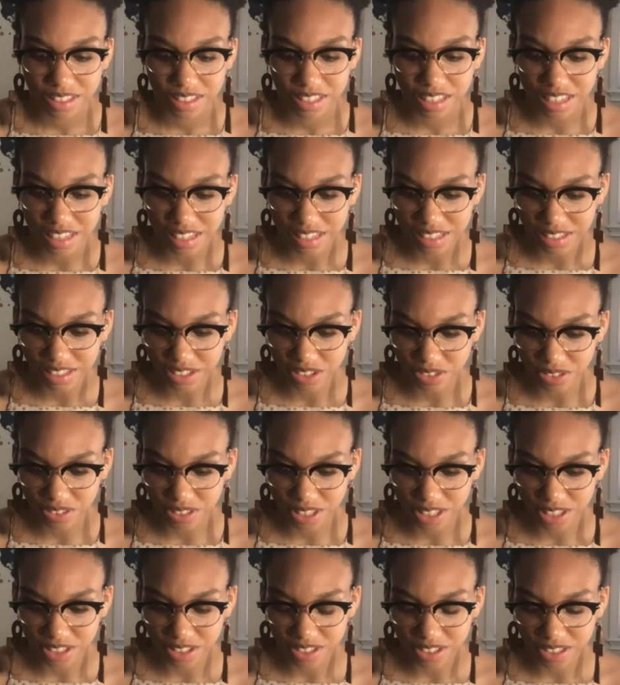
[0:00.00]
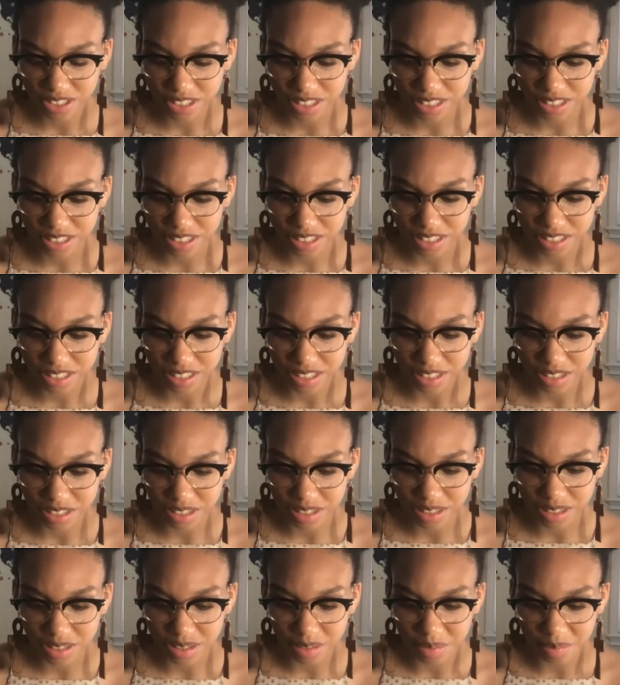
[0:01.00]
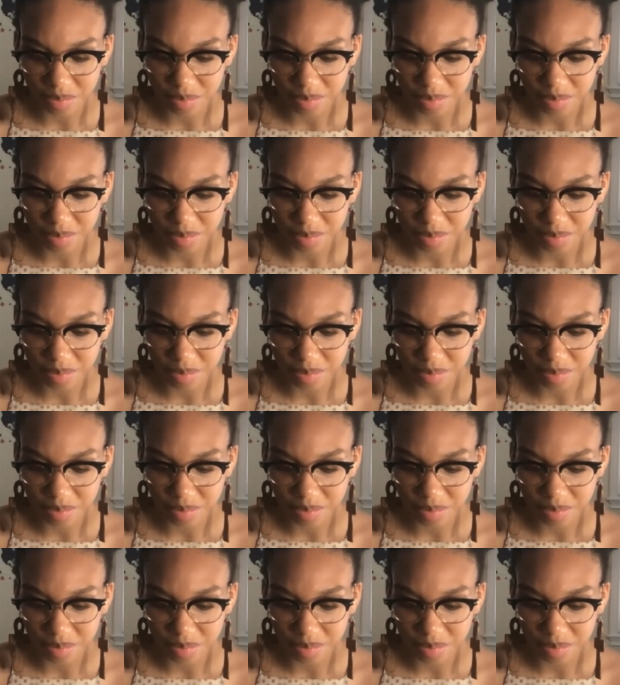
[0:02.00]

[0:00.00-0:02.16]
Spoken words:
That is weird. Let's see. Huh.